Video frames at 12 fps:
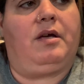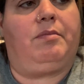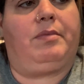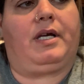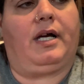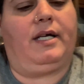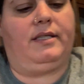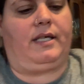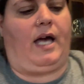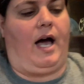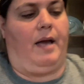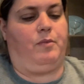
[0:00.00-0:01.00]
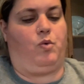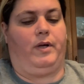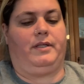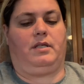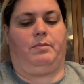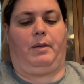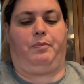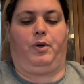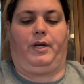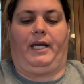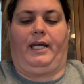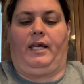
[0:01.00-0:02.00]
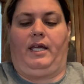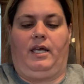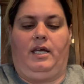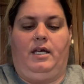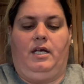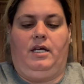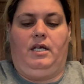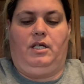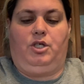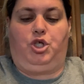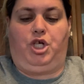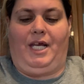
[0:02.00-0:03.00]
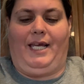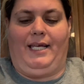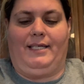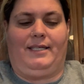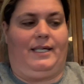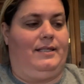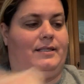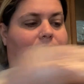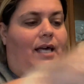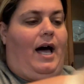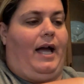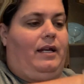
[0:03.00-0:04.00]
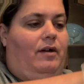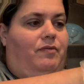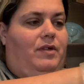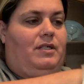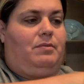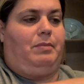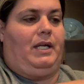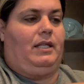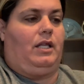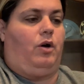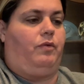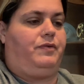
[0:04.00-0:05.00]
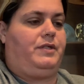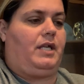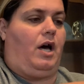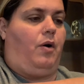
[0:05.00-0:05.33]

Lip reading: because I'm going to be putting cheese inside of this meatloaf. So